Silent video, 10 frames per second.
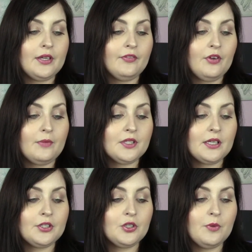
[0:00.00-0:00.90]
It firms
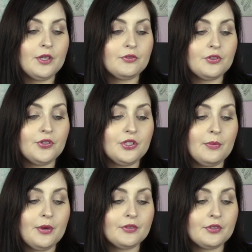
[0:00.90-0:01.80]
skin in 2 weeks, reduces
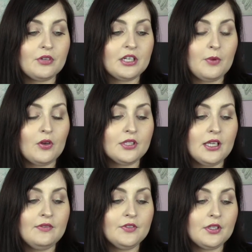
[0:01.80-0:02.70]
the appearance of stretch marks,
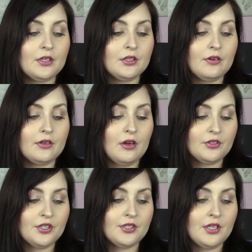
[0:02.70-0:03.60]
even skin tone, and
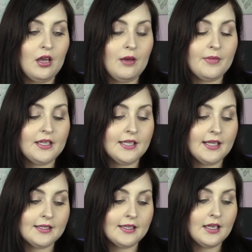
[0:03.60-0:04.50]
nourishes
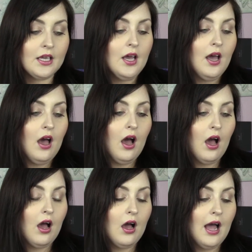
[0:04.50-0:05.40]
intensely.
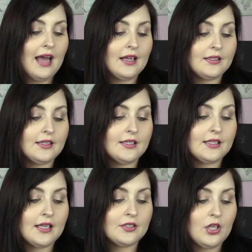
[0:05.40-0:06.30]
And
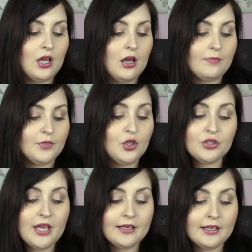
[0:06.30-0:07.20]
this has
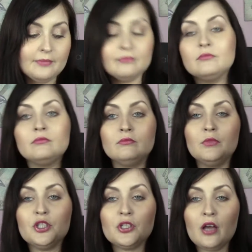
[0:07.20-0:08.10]
Q10 in it,
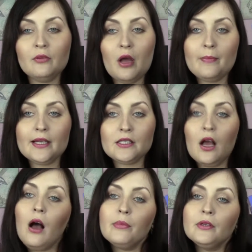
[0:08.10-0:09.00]
which is kind of why I picked
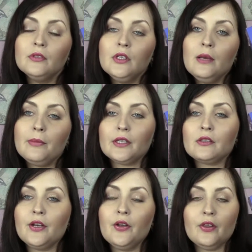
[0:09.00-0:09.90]
it up, because
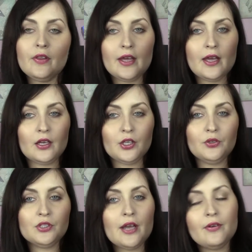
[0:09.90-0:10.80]
I know that their
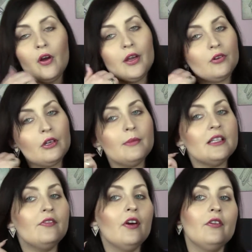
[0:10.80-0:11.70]
Q10 night cream
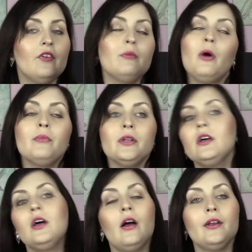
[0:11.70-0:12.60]
is very, very
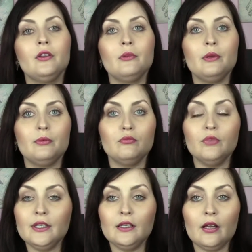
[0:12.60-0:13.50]
popular. I know that people
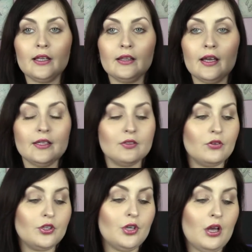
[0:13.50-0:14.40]
really like that. It's
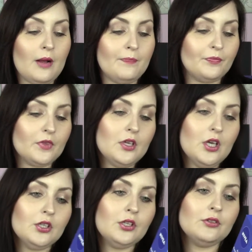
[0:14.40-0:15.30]
got Q10
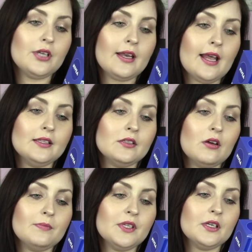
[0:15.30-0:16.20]

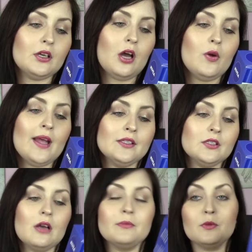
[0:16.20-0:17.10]
enzymes in it,
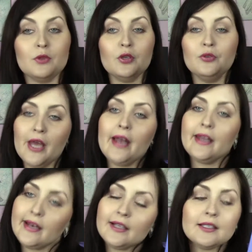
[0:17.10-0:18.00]
coenzymes with
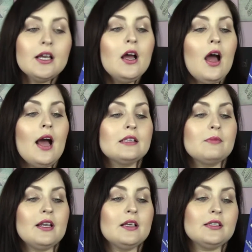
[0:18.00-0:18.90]
Q10 in it, as
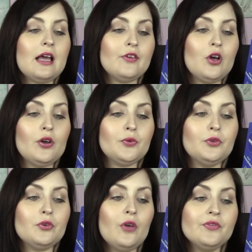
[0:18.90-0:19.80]
well as avocado
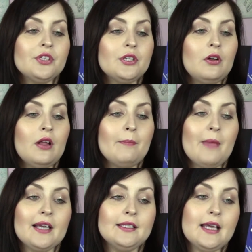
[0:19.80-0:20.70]
oil, cottonseed oil, and
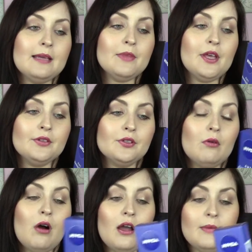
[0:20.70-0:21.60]
macadamia.
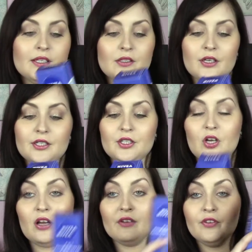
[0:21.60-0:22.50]
So I'm excited to
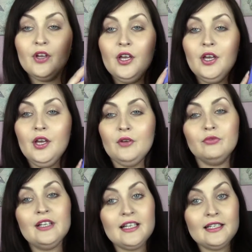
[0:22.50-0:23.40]
kind of
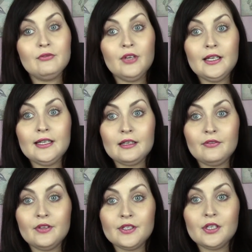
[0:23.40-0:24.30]
really, really
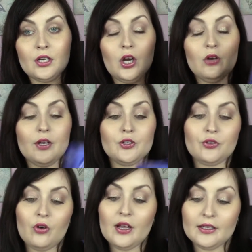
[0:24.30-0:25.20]
give this a go and
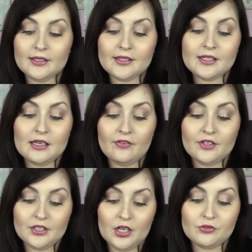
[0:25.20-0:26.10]
trial it and see if
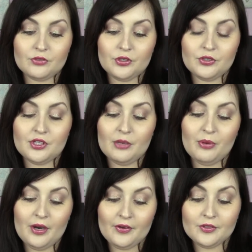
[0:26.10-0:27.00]
it does reduce the
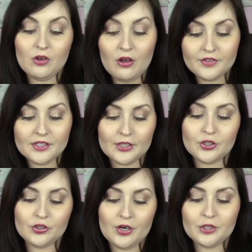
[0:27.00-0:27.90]
appearance of
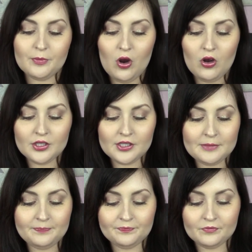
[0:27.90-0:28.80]
said stretch
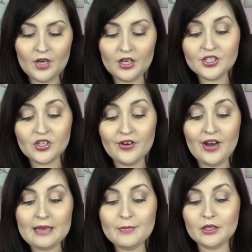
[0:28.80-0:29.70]
marks. I'm gonna start
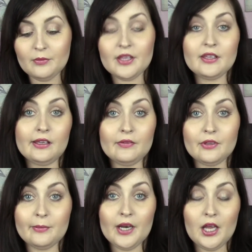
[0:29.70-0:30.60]
naming them, I think,
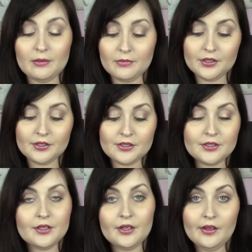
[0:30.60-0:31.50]
giving them a name,
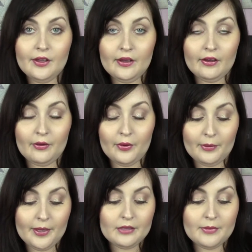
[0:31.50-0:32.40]
because I go
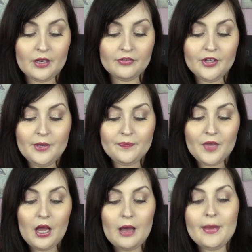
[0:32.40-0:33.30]
on about them enough.
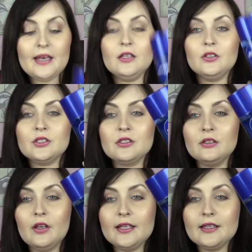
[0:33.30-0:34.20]
And it
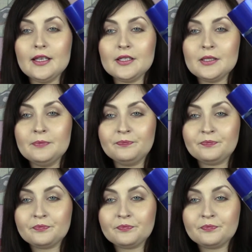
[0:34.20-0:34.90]
looks like this.